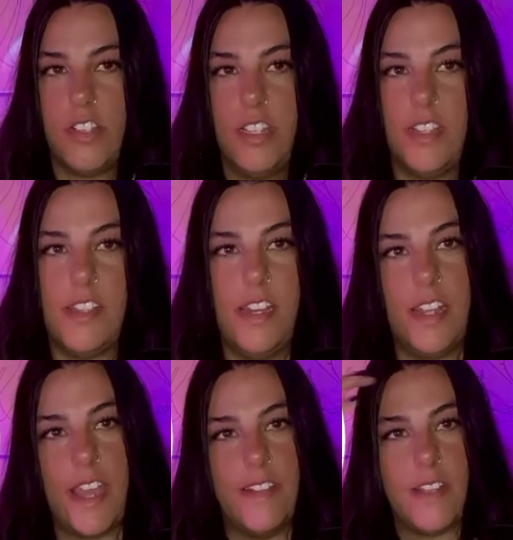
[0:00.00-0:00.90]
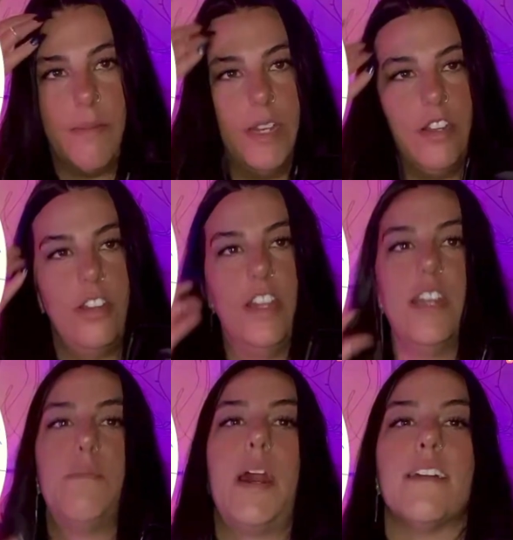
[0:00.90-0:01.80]
usually this indicates someone
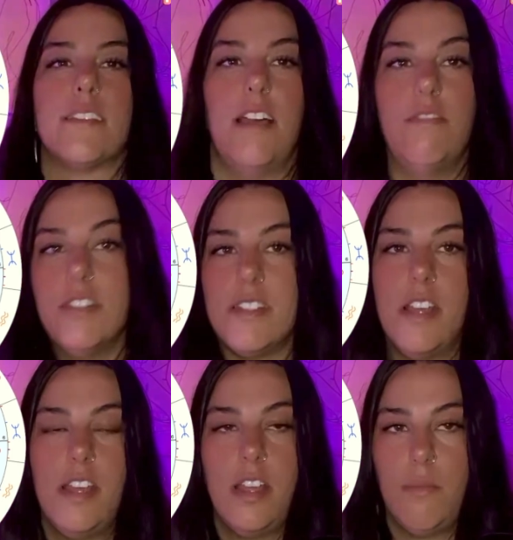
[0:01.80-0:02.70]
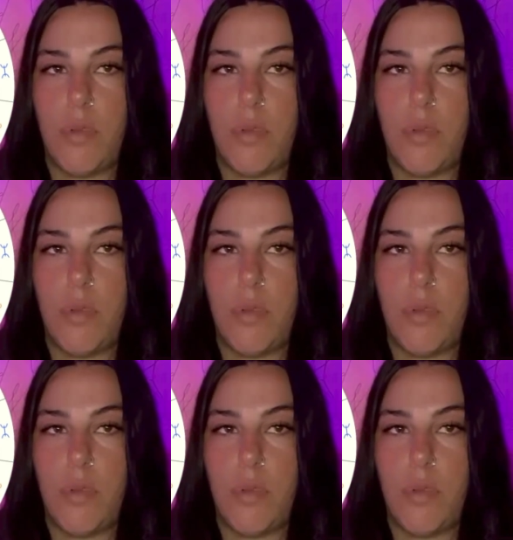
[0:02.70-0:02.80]
who in a past life was